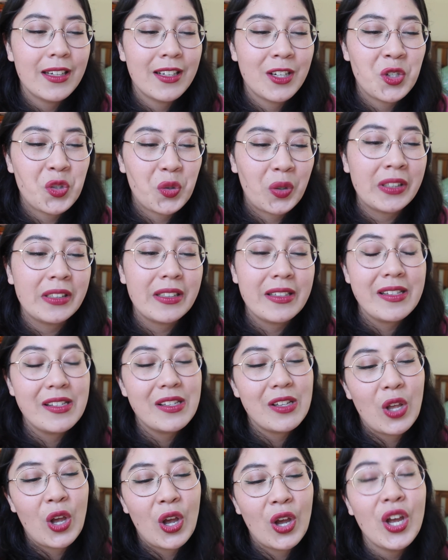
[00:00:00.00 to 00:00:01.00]
in a drunken
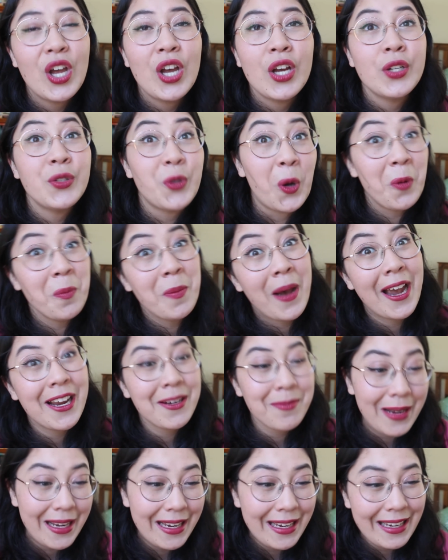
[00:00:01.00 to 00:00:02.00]
slur. "Don't
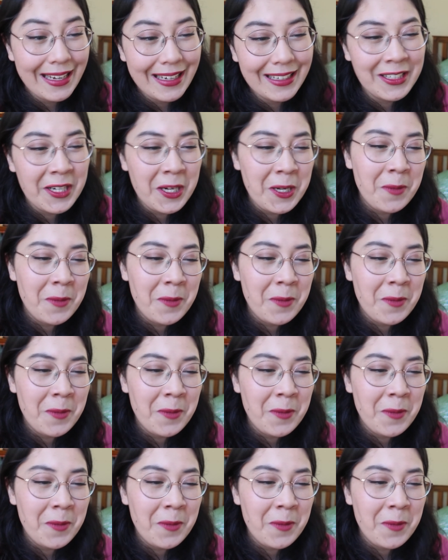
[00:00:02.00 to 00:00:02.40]
mind me."